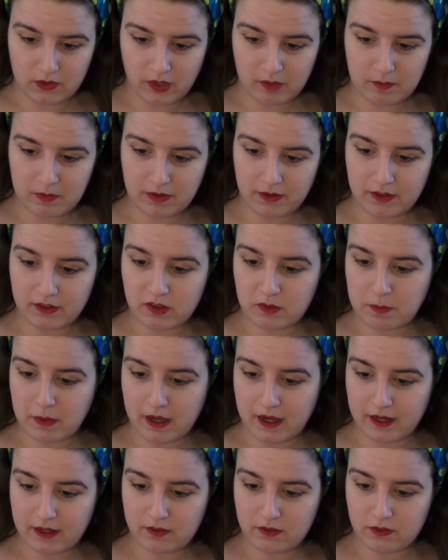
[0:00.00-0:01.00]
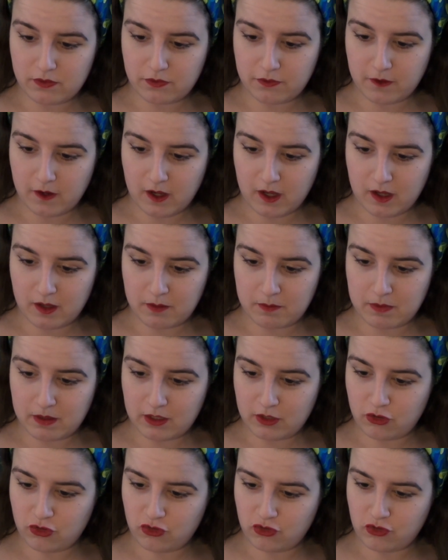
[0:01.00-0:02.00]
Cranberry spice from
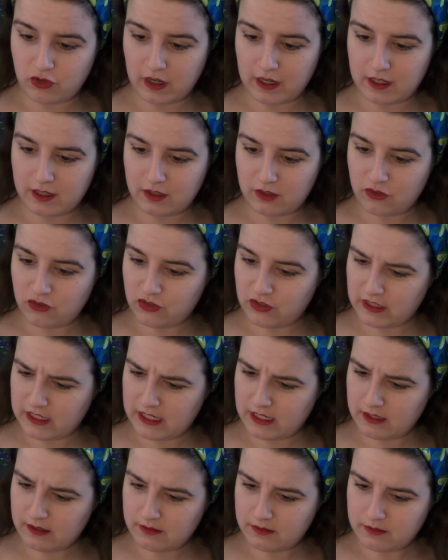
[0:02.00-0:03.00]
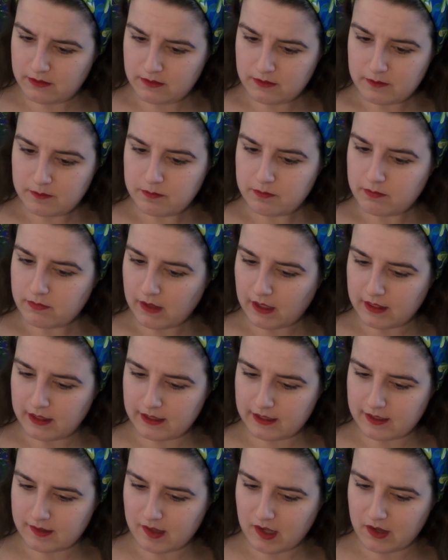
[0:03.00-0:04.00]
Jada Chi. I
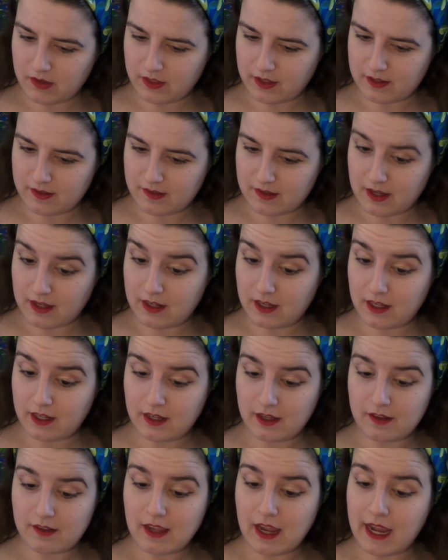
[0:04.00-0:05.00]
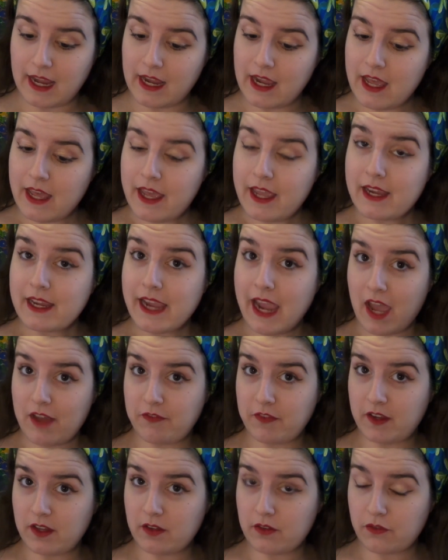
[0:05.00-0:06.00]
think that's how that's said. It is a
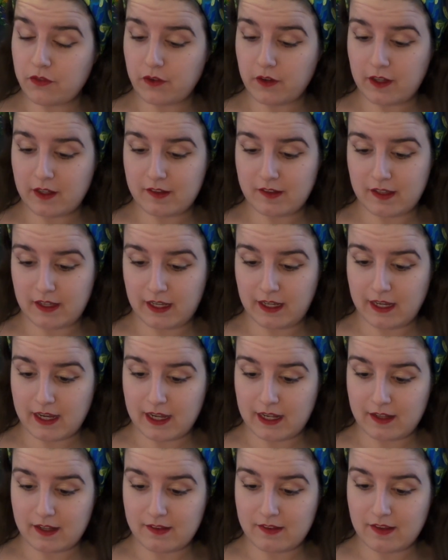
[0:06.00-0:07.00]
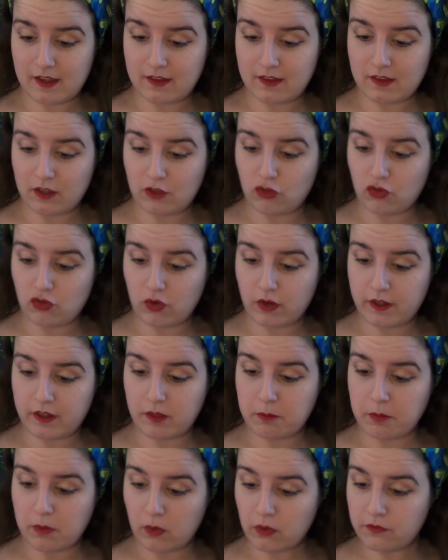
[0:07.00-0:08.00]
caffeine-free tea, and it says, enjoy
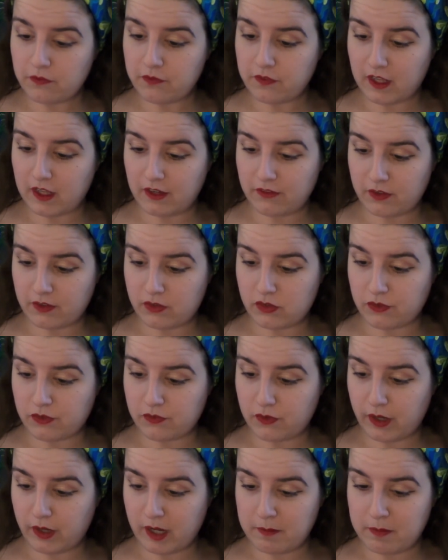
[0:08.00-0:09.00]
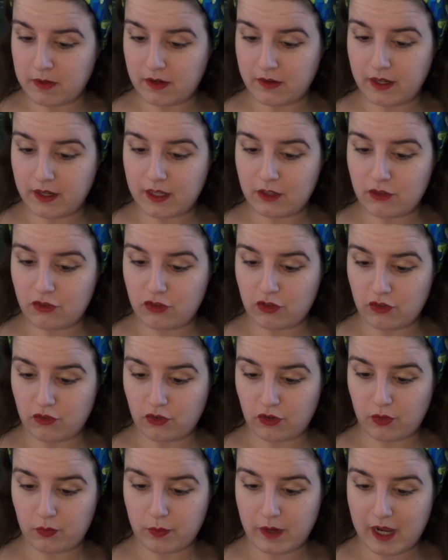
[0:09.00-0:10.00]
the bold flavors of cranberry and
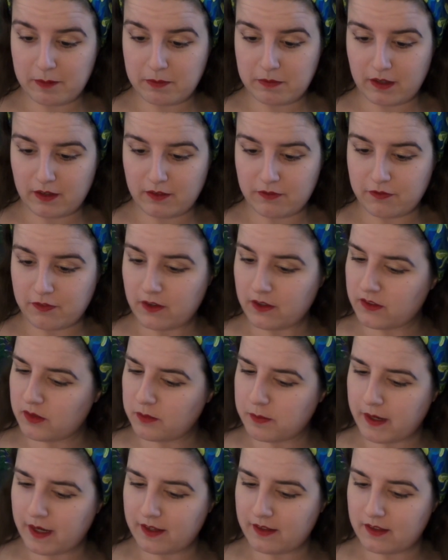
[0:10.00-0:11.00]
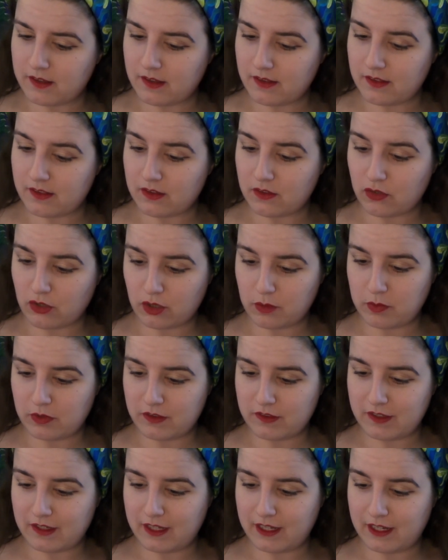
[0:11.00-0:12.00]
ginger wrapped in fall spices. This
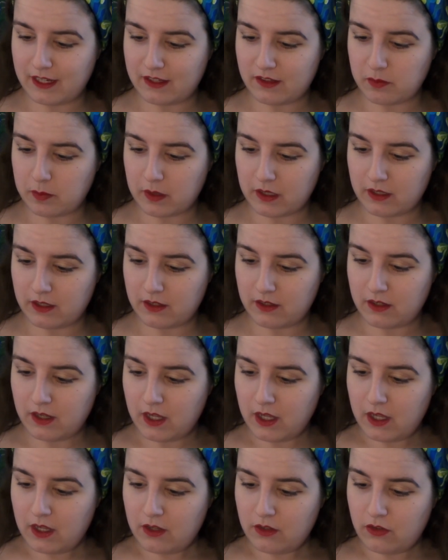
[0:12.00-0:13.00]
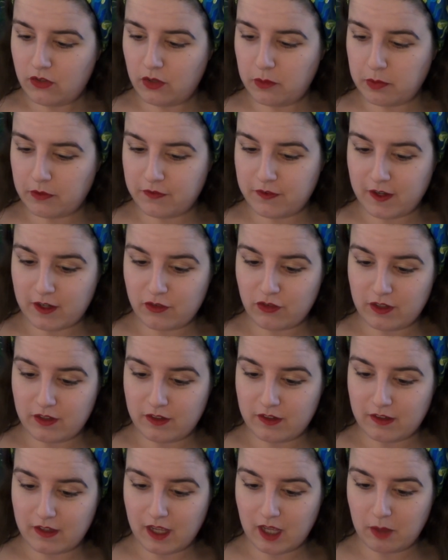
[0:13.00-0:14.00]
herbal tea is blended to perfection
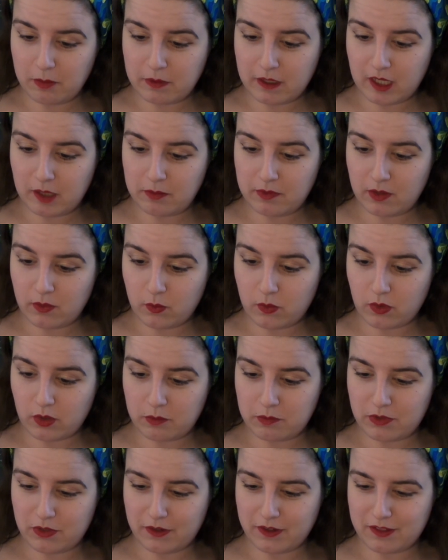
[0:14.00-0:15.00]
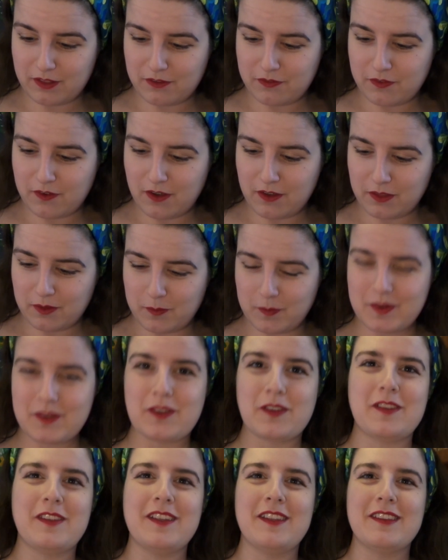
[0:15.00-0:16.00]
to help keep you warm during the fall and
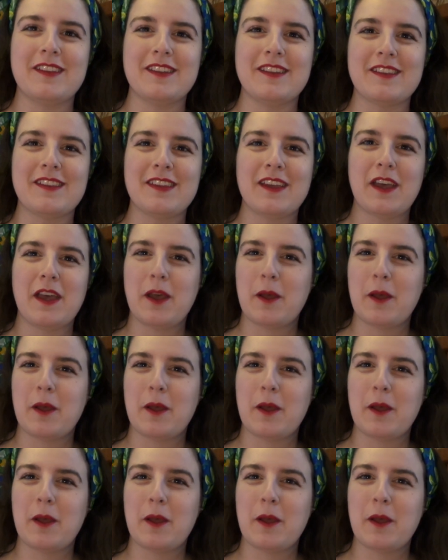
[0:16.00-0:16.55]
winter seasons.